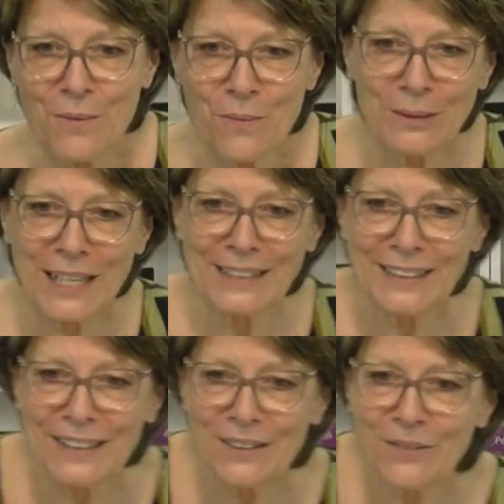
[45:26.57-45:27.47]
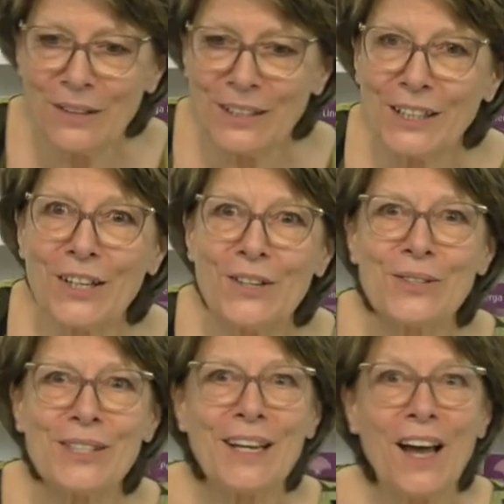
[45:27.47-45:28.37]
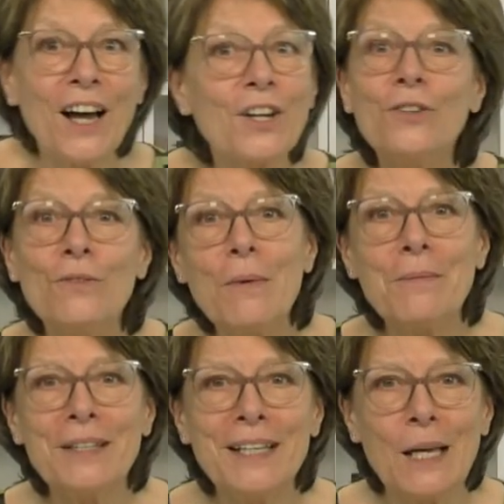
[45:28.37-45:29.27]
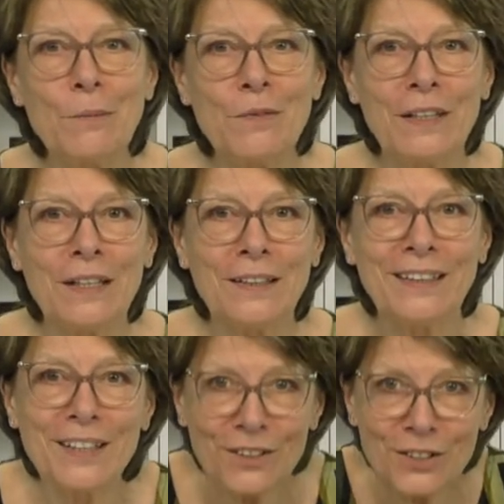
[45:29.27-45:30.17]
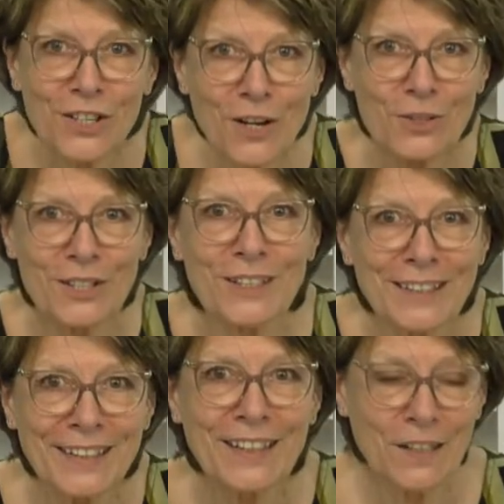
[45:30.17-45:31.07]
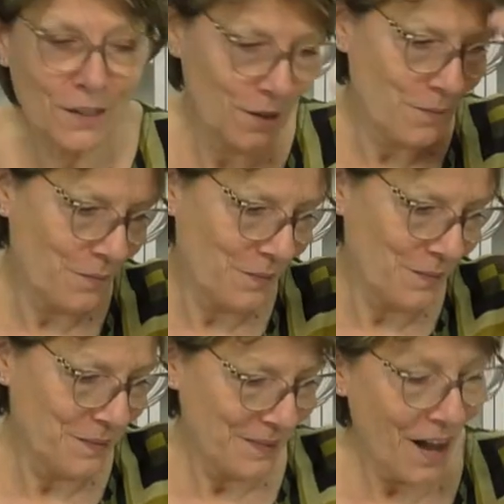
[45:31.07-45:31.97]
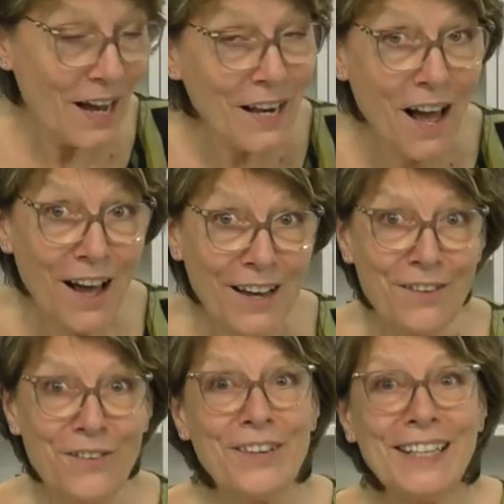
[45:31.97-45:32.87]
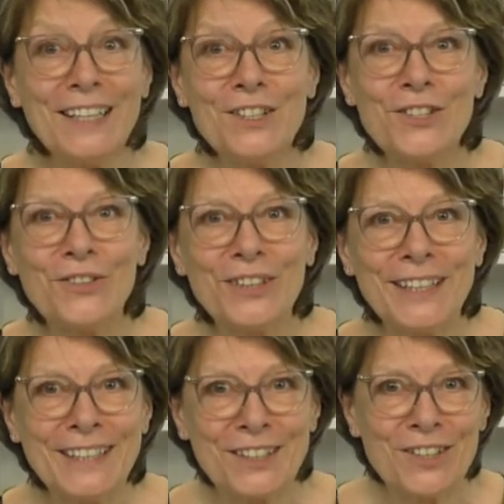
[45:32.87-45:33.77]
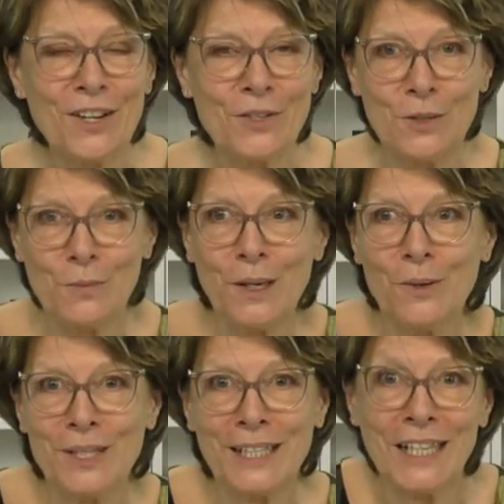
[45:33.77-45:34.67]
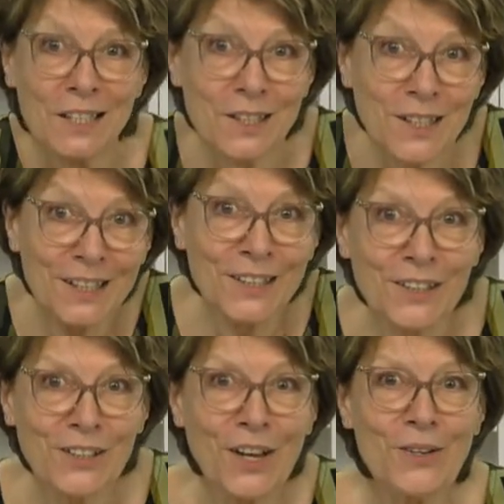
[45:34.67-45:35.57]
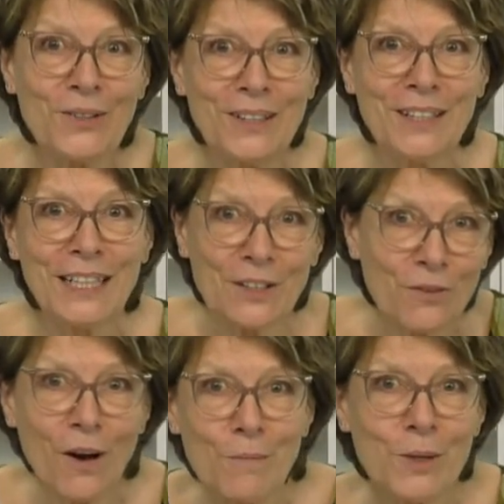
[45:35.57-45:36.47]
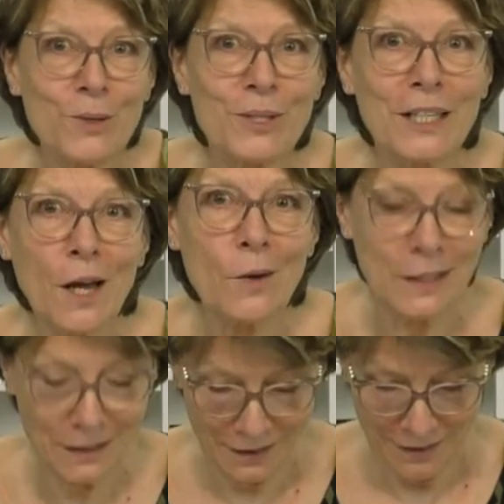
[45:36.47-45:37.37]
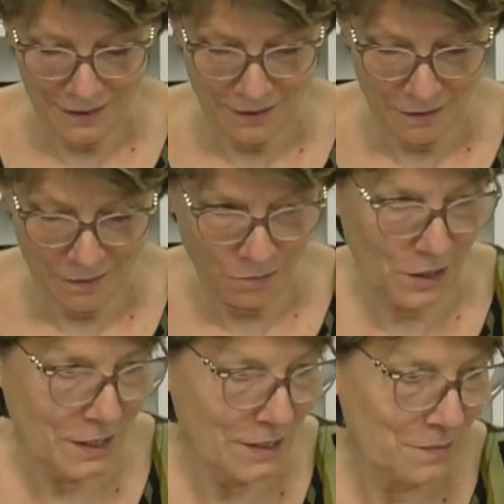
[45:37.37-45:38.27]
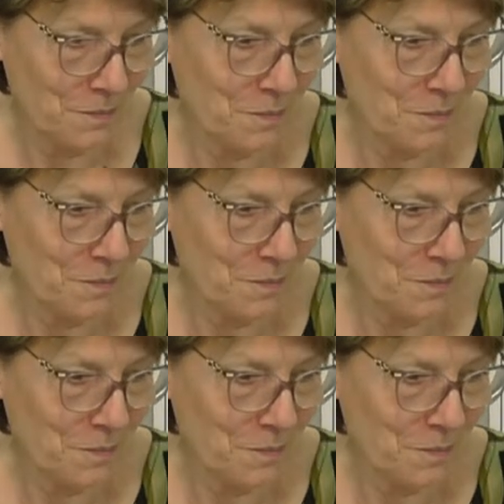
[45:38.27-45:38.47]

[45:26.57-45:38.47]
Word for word: Well done. Well done, girls. I couldn't remember the name of it. The Charleston. I, I really enjoyed the Charleston when I was a kid. You know, get the right music going. Brilliant.